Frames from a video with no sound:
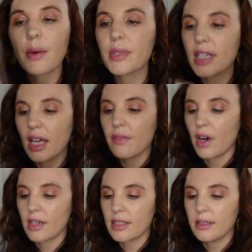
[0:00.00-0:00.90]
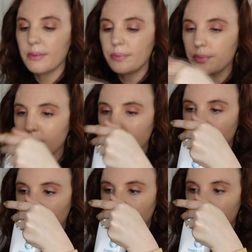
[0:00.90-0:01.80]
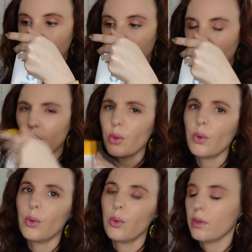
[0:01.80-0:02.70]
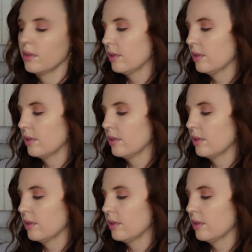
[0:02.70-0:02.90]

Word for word: that was kind of awesome. Ooh.